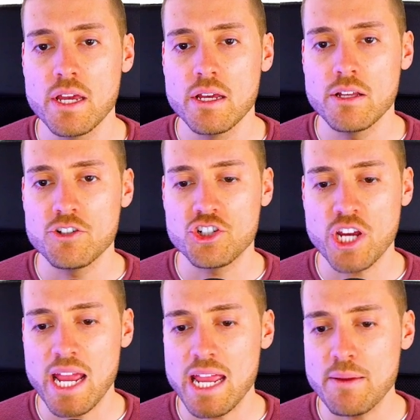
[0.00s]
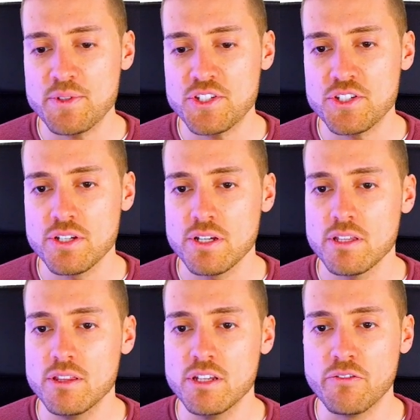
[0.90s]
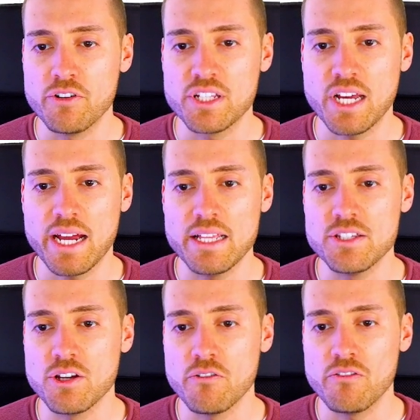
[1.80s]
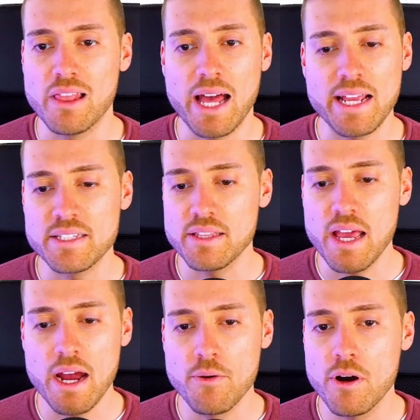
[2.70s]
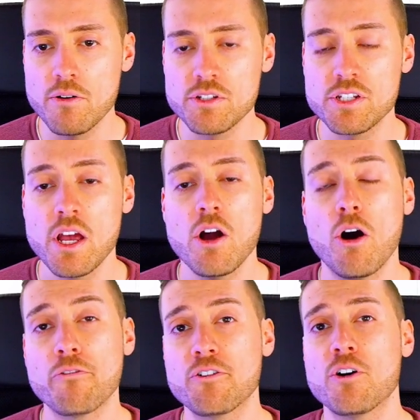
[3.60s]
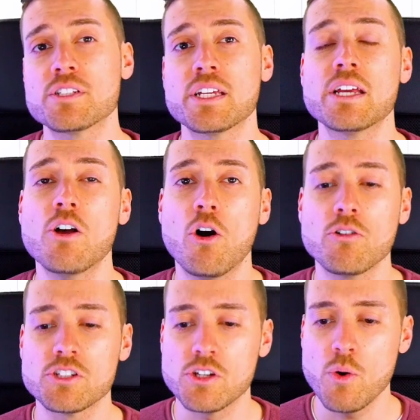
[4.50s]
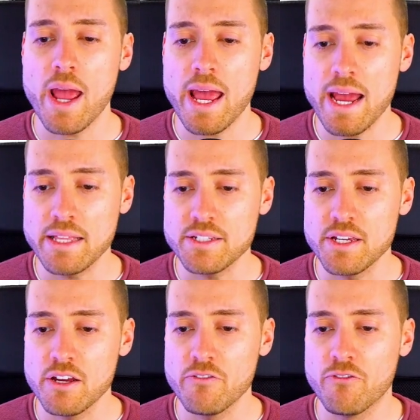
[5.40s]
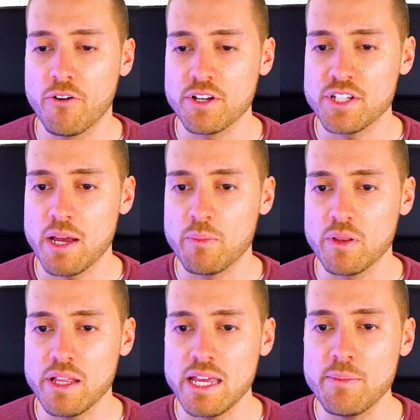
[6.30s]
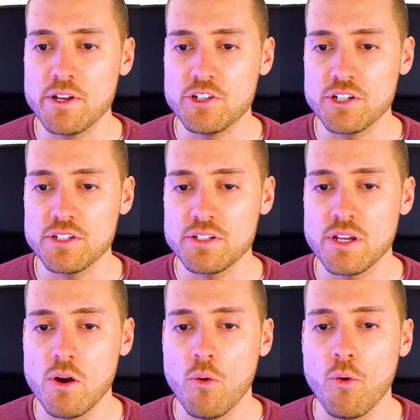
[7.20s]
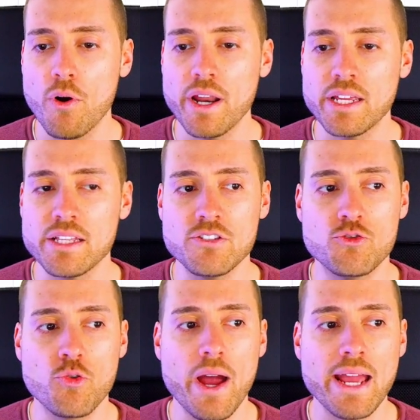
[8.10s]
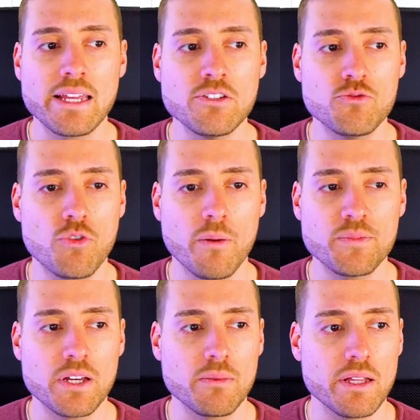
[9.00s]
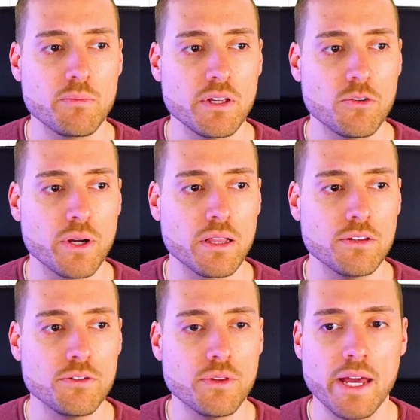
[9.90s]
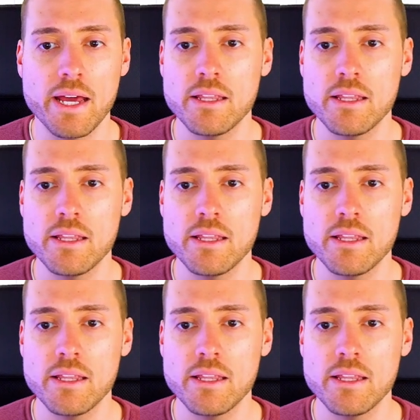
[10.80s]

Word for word: shapes, different kinds of lines and arrows. Of course, I can also add, for example, images, or I can drag and drop them. Let me quickly do that